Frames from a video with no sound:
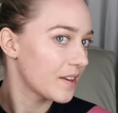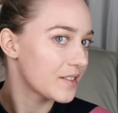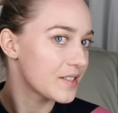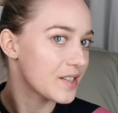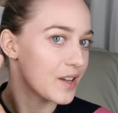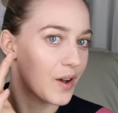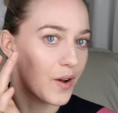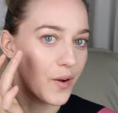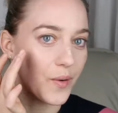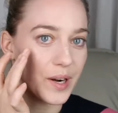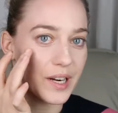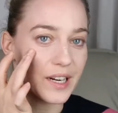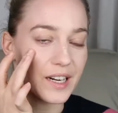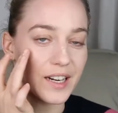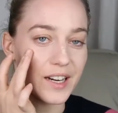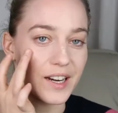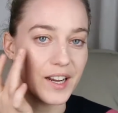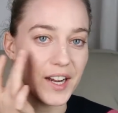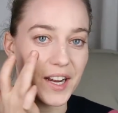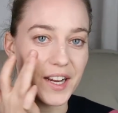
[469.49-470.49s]
it's
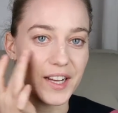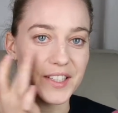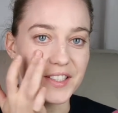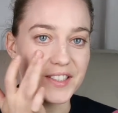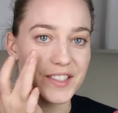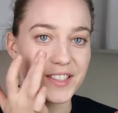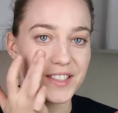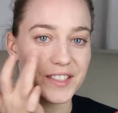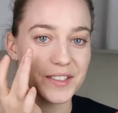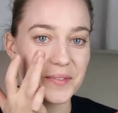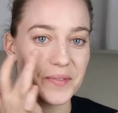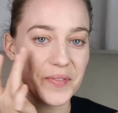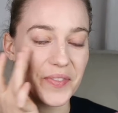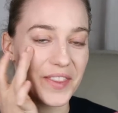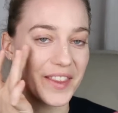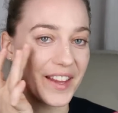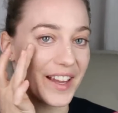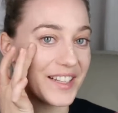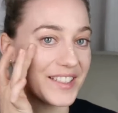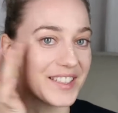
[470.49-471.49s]
already nice
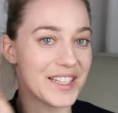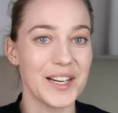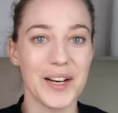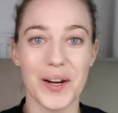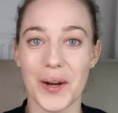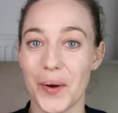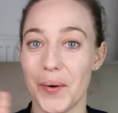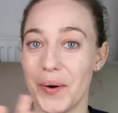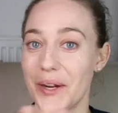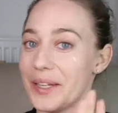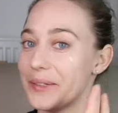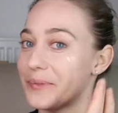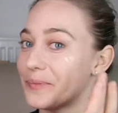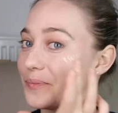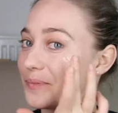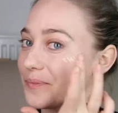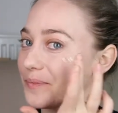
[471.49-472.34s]
and glowy.